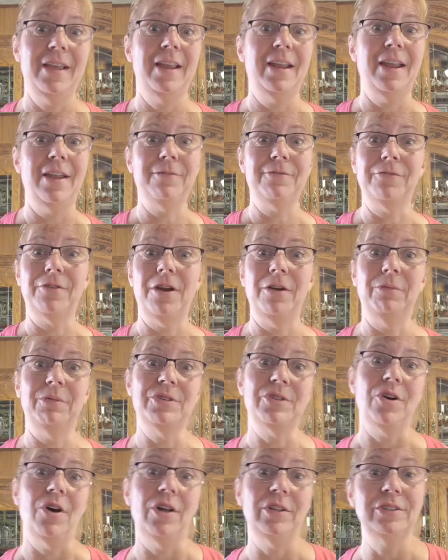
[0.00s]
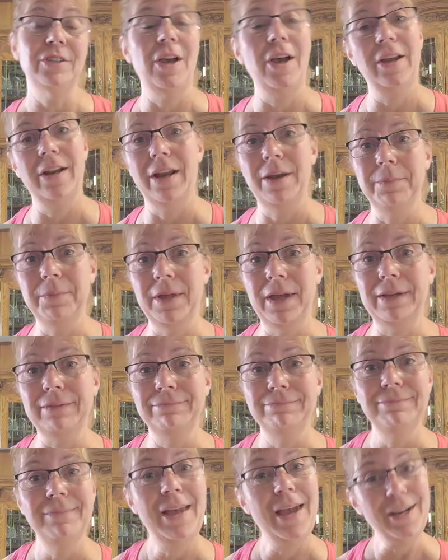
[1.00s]
and after I was all done, I'm
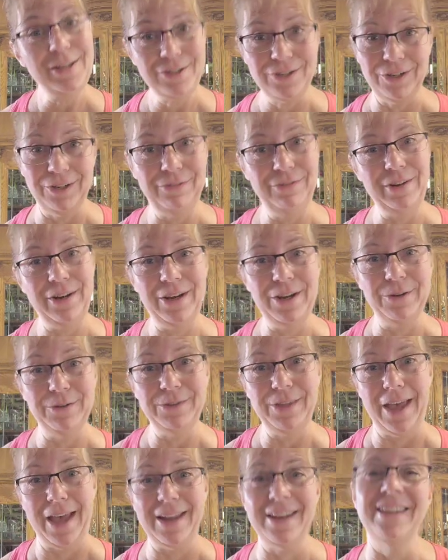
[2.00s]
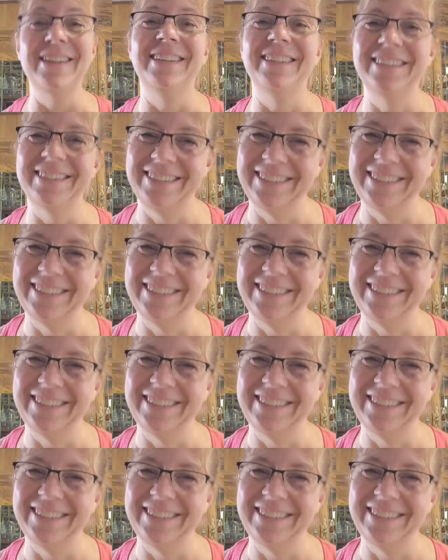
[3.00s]
like, I should have videoed that.